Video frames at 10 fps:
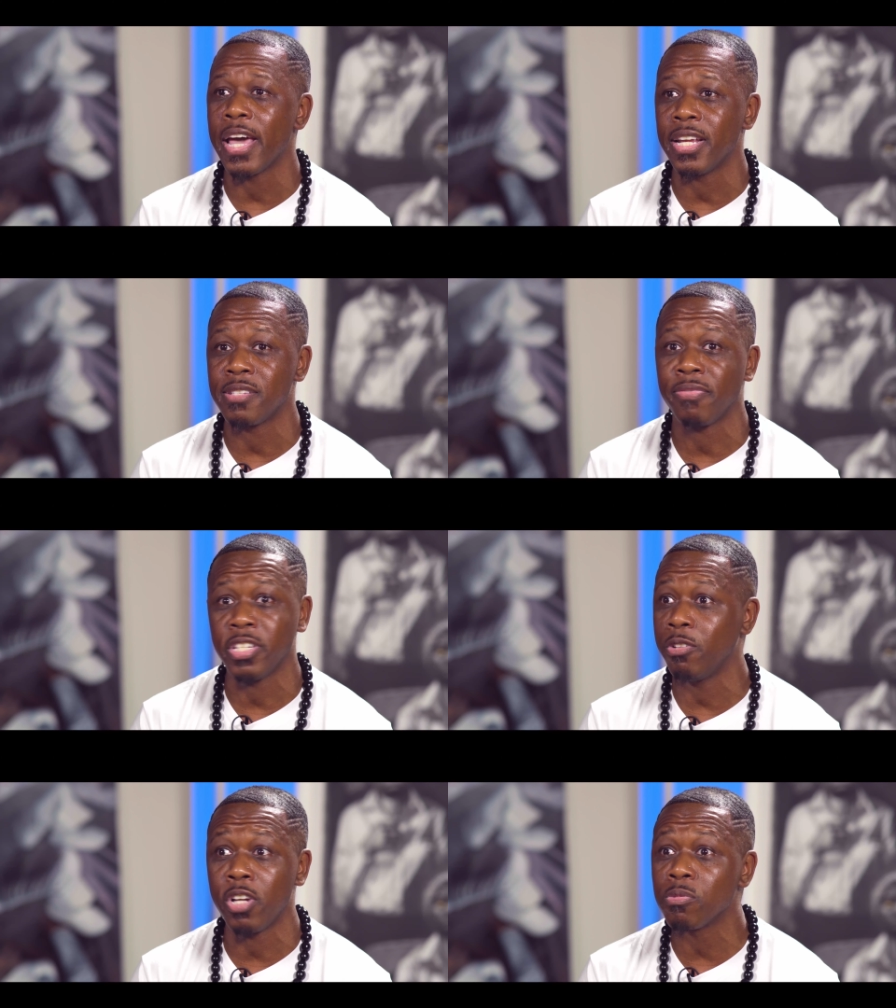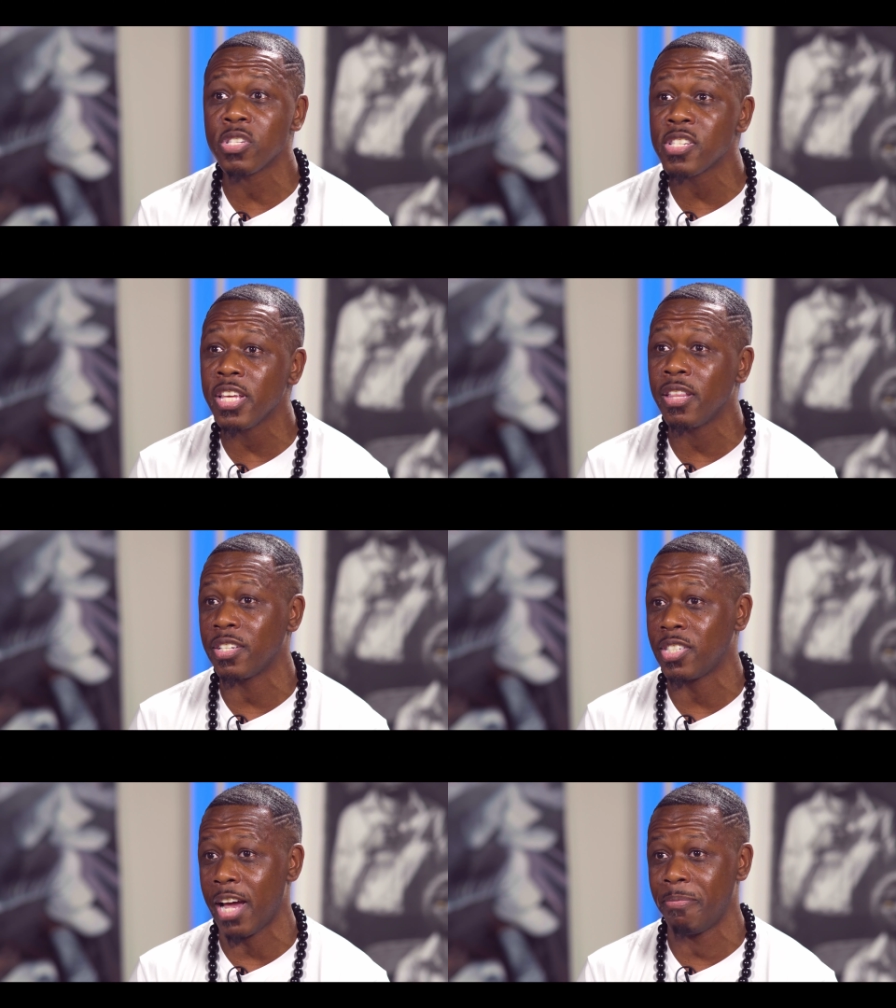And it's fun, you don't see
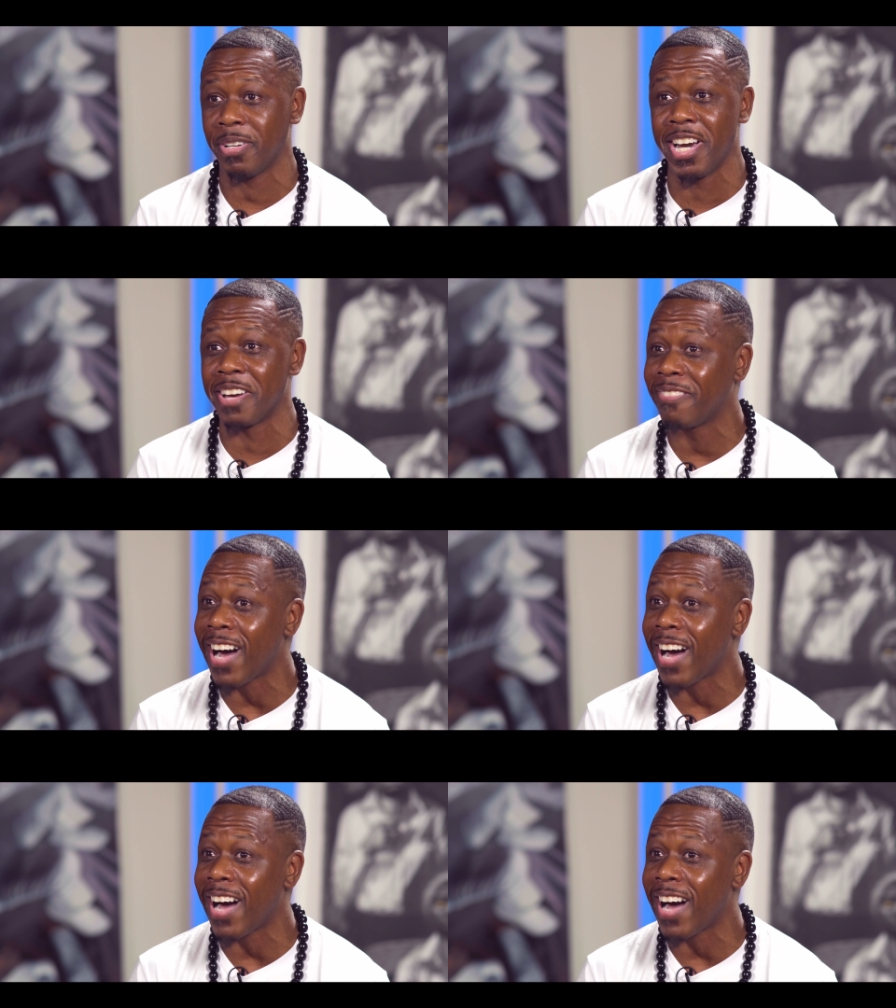this type of gun